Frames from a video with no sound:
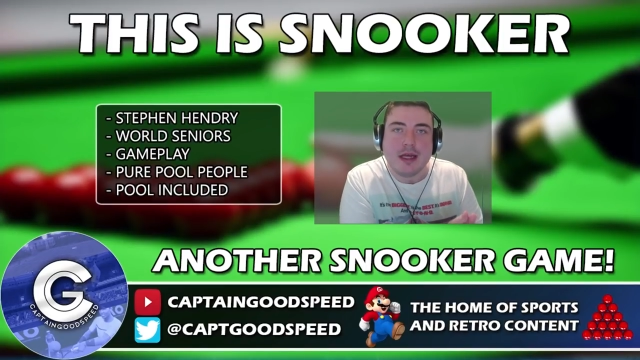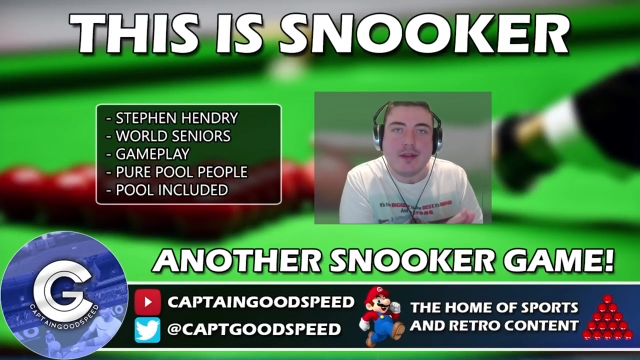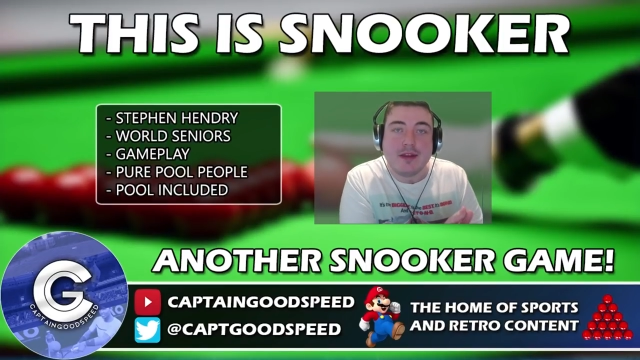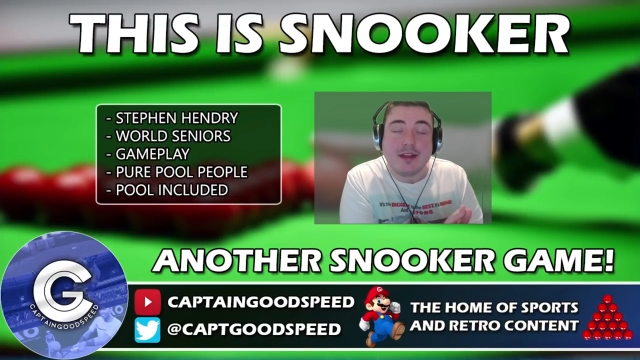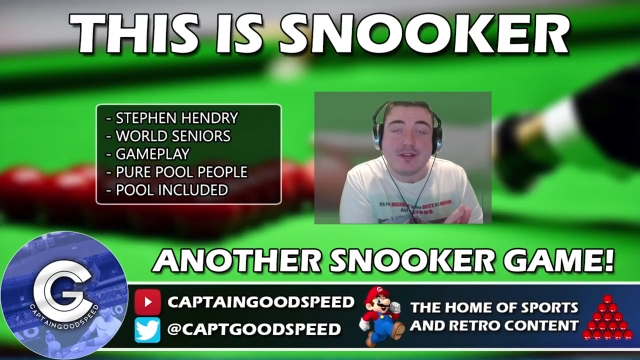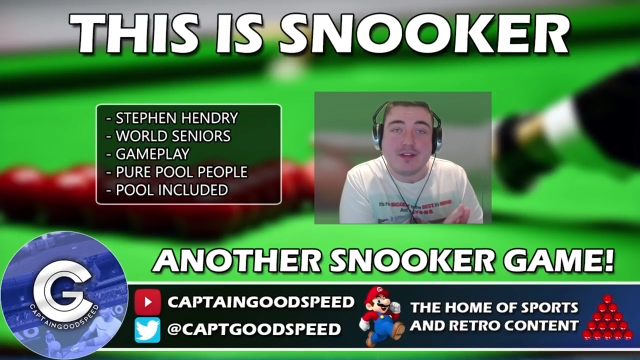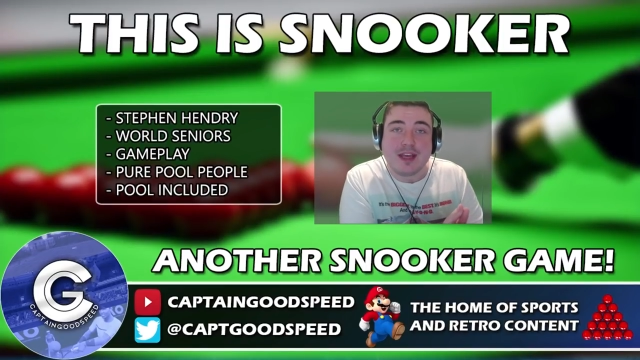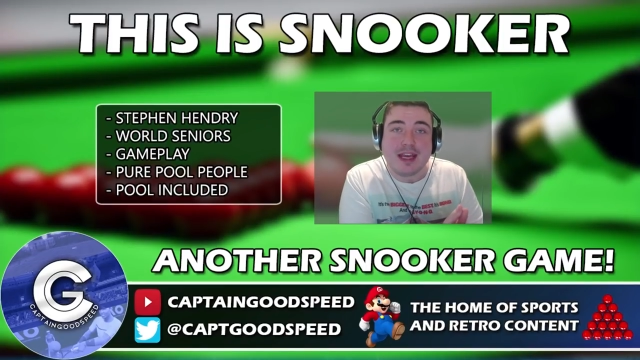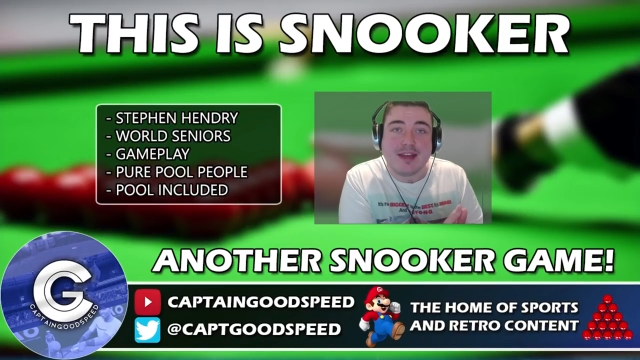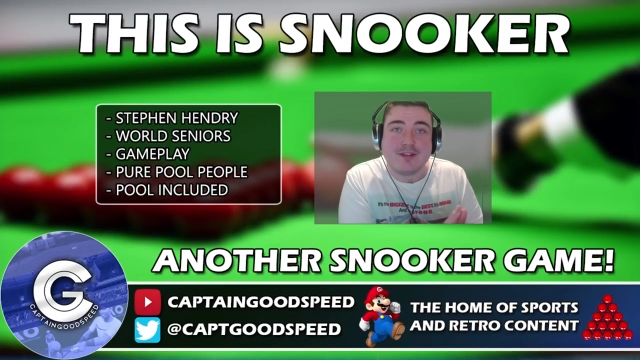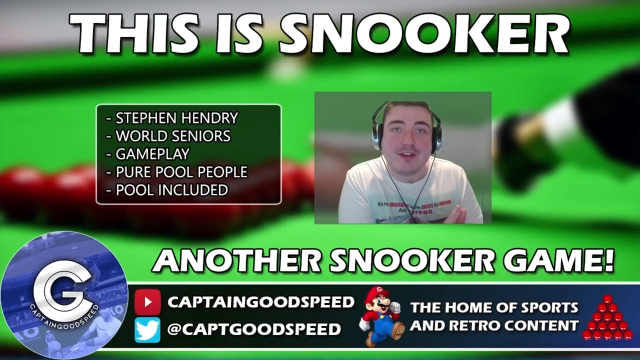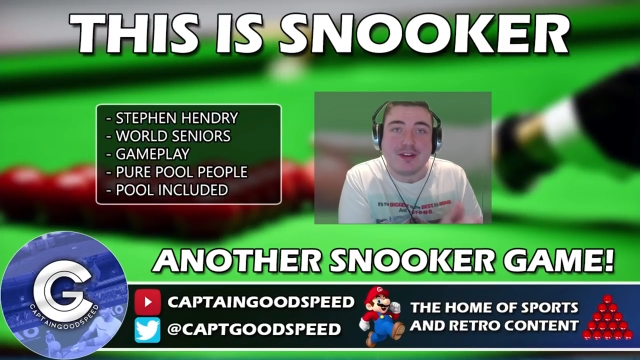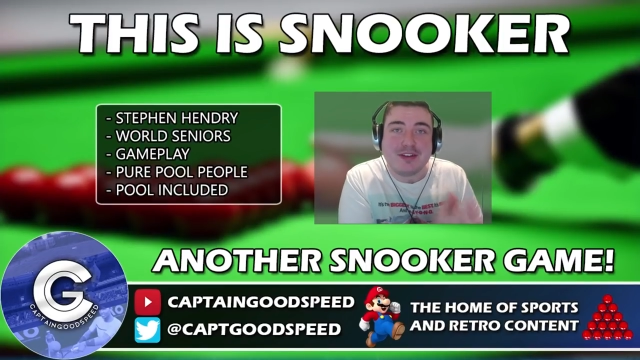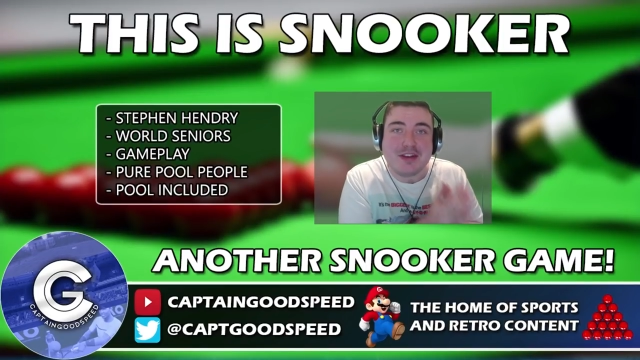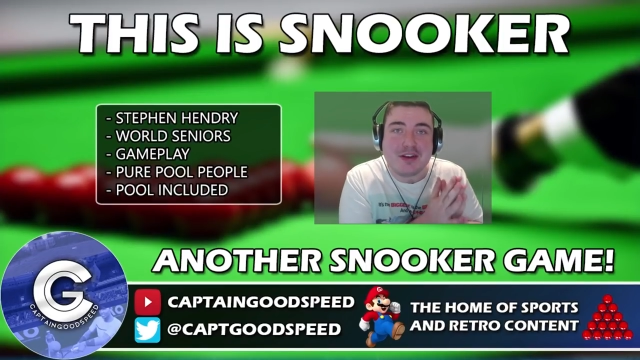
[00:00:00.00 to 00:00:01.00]
This is
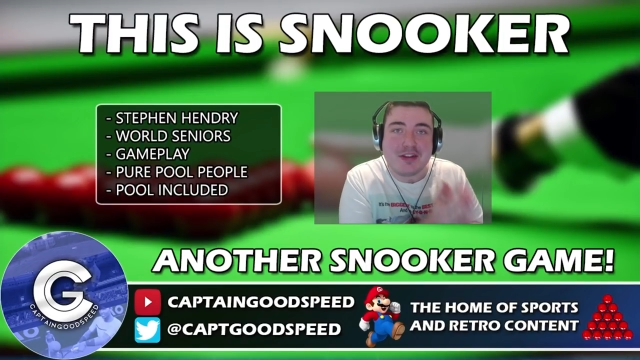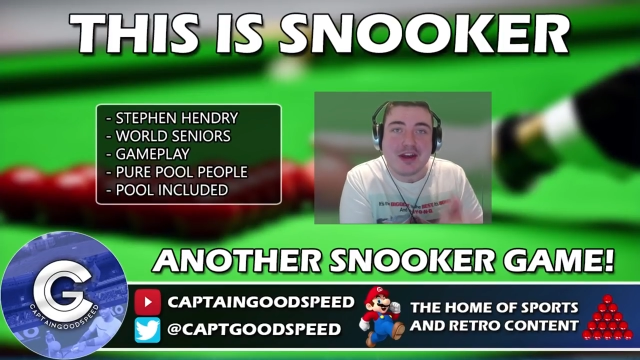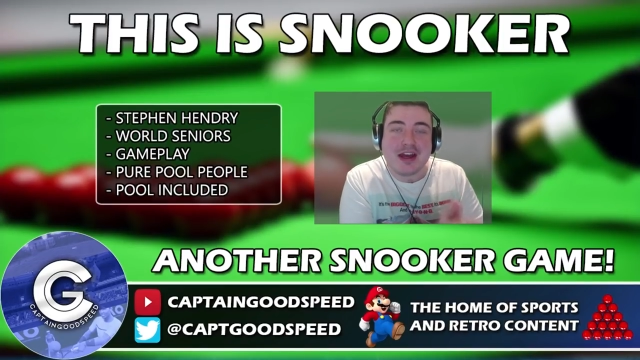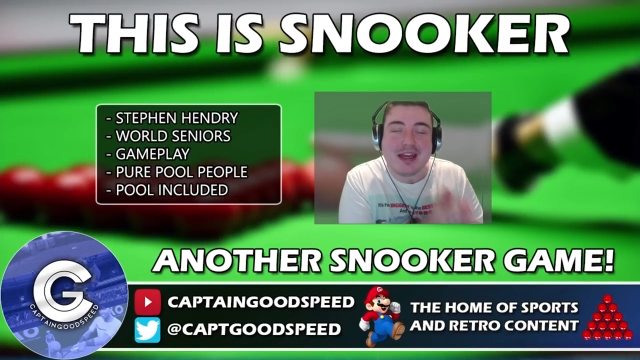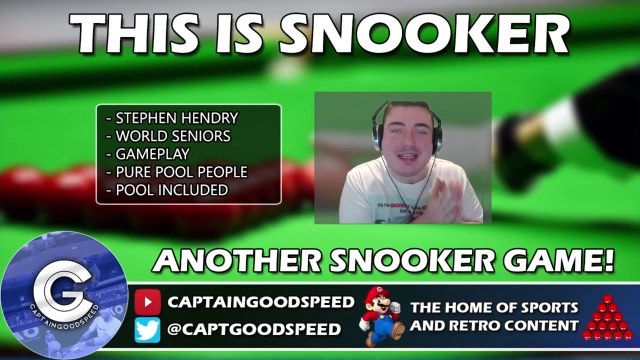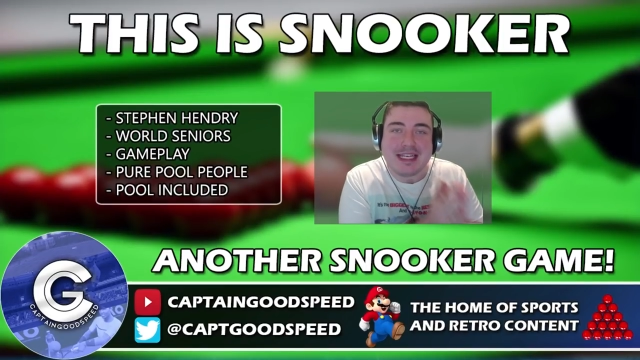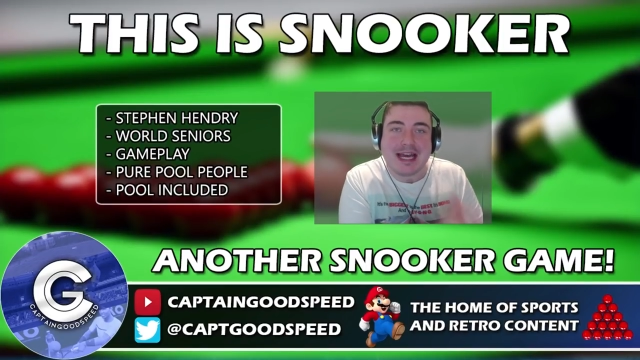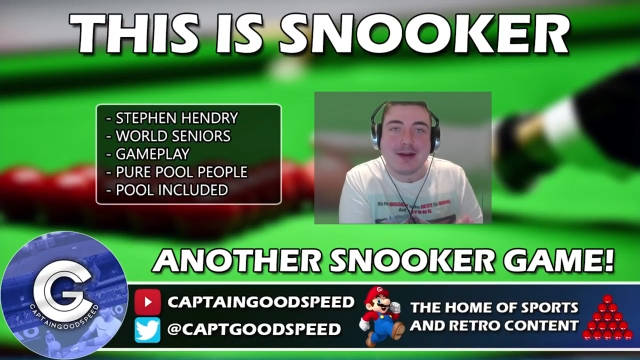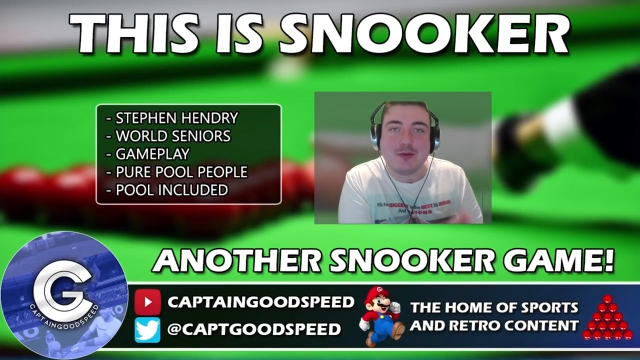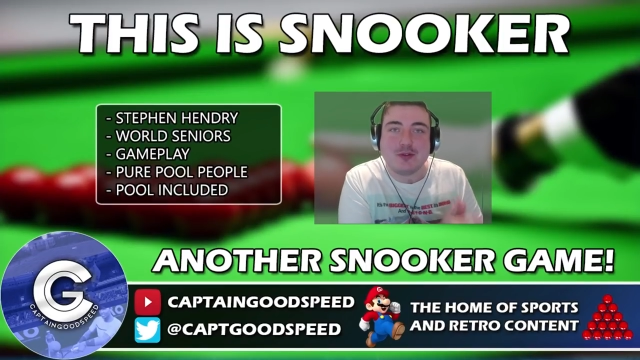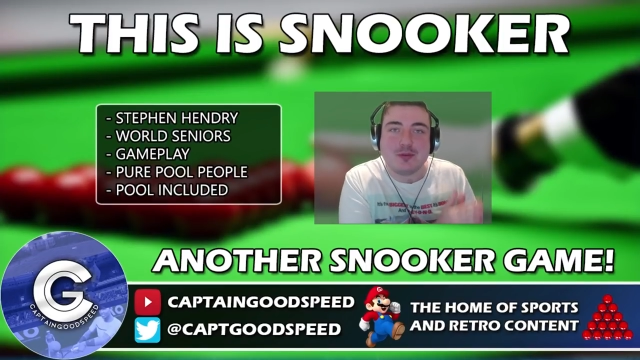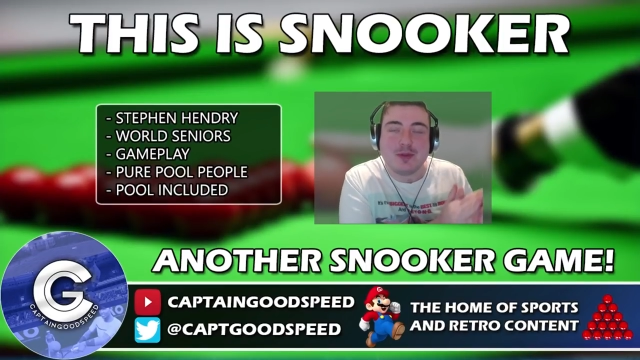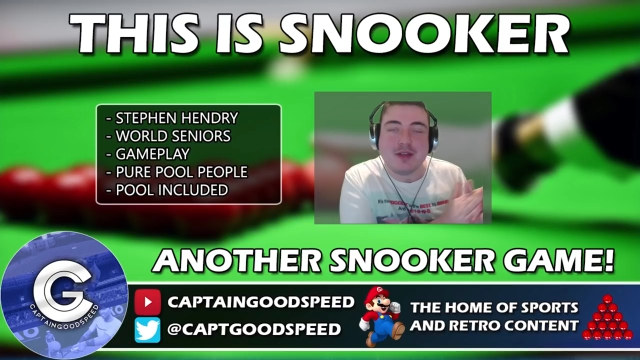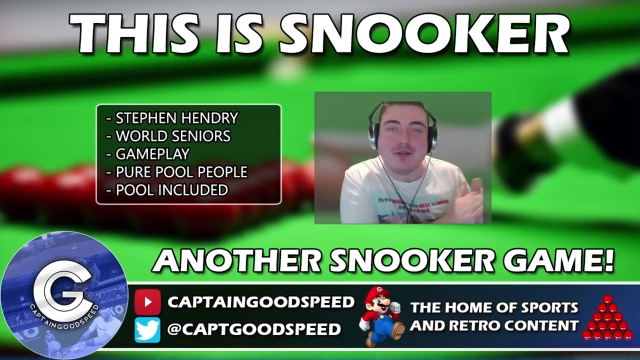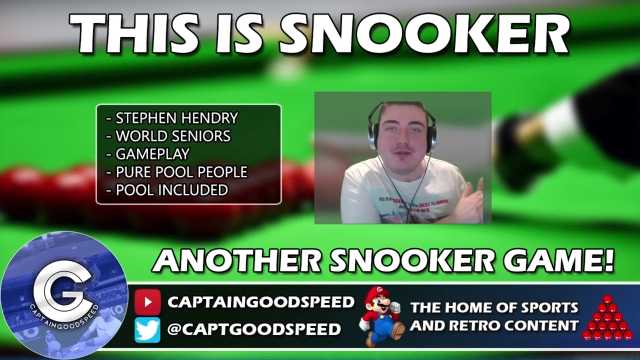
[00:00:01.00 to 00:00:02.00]
another
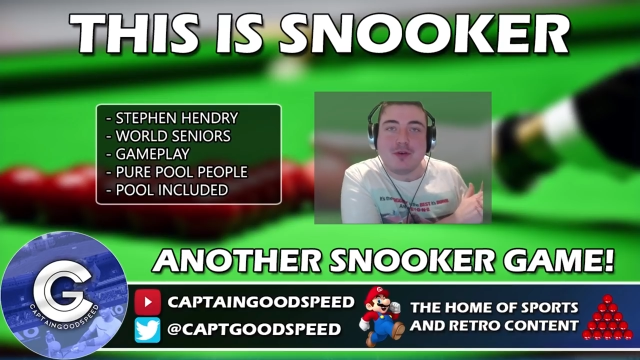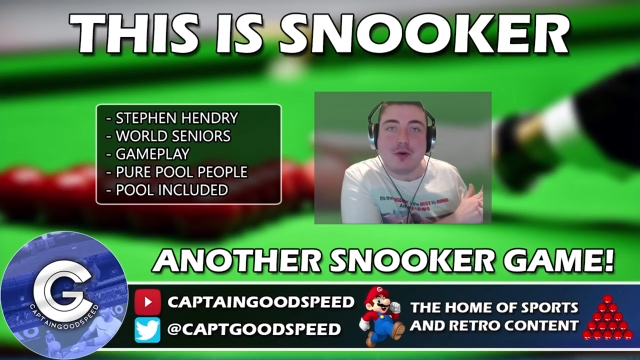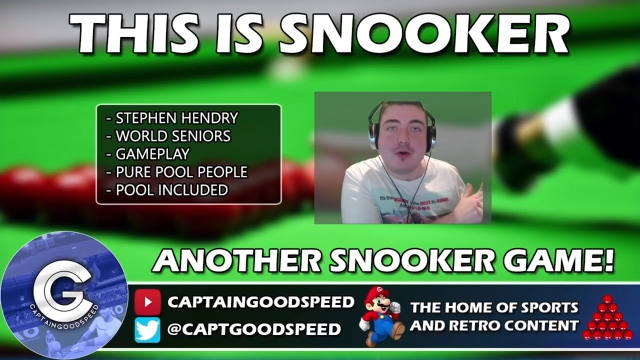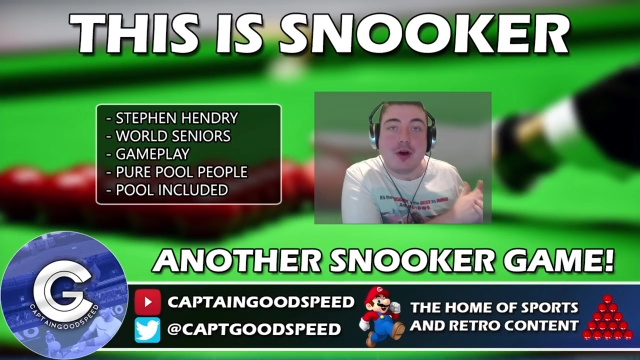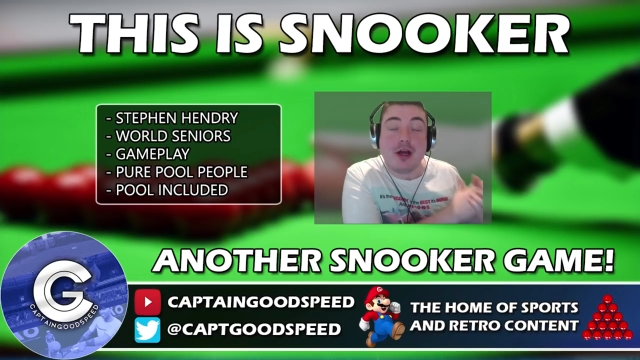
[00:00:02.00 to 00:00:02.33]
announcement for